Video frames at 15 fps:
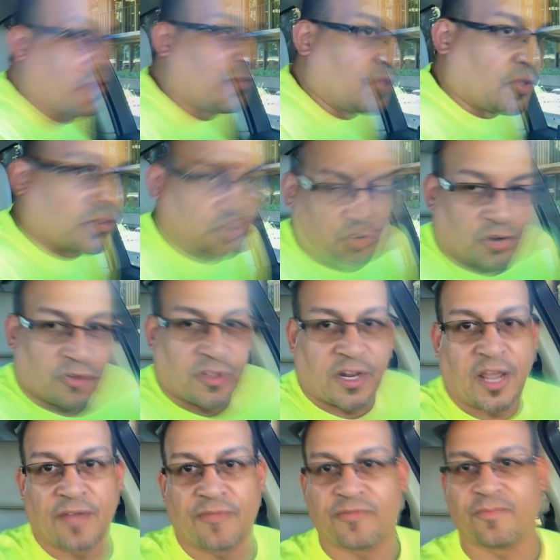Another shirt that
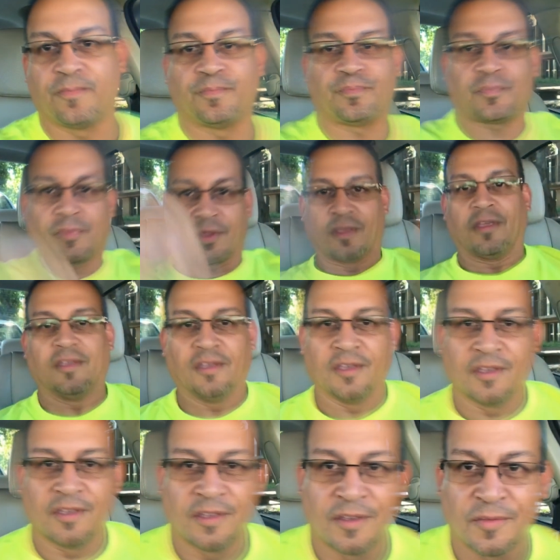I've
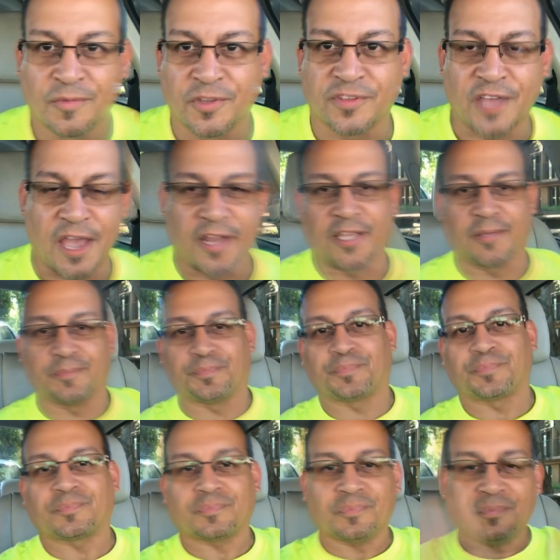designing.
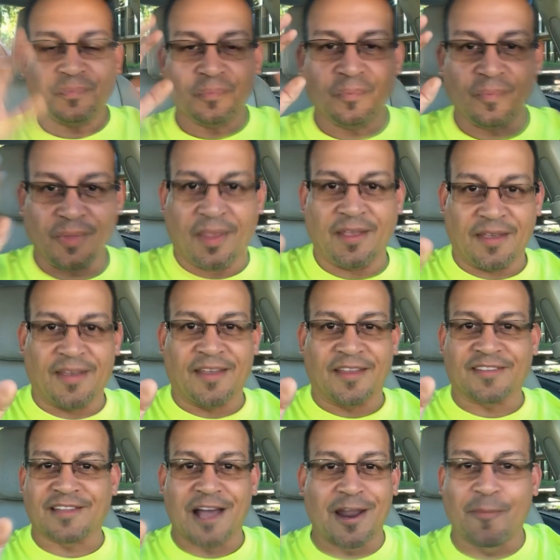
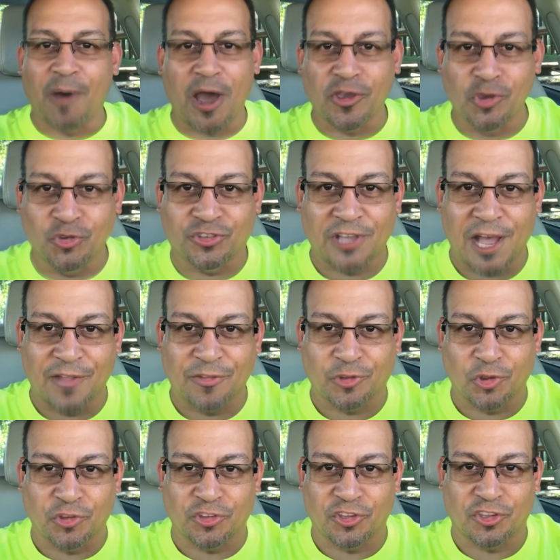It's not about you,
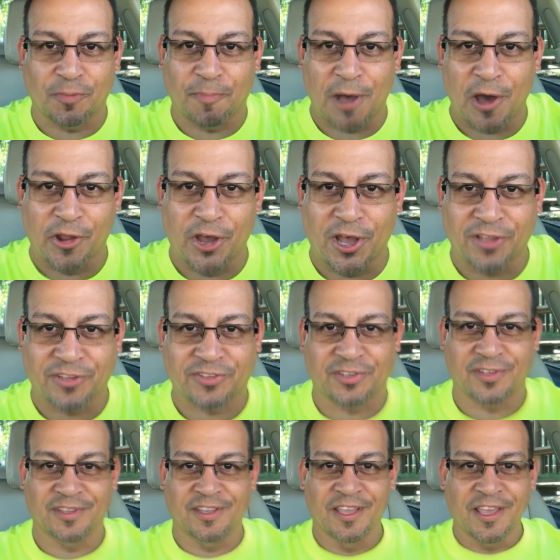Santos. It's about
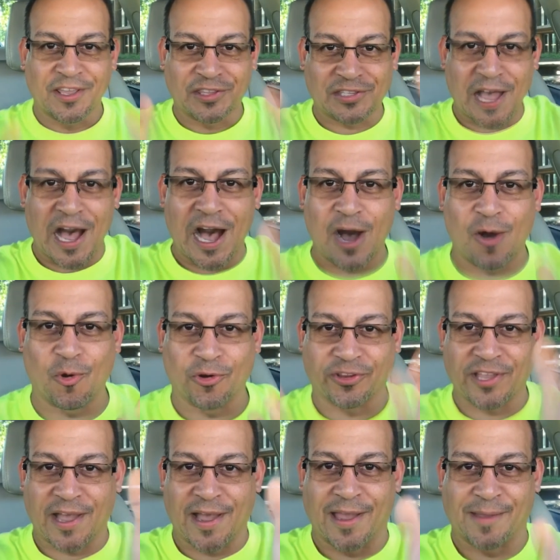us. It's our
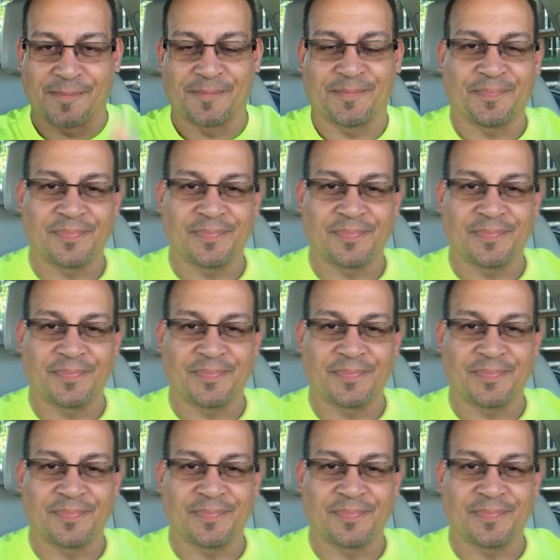time.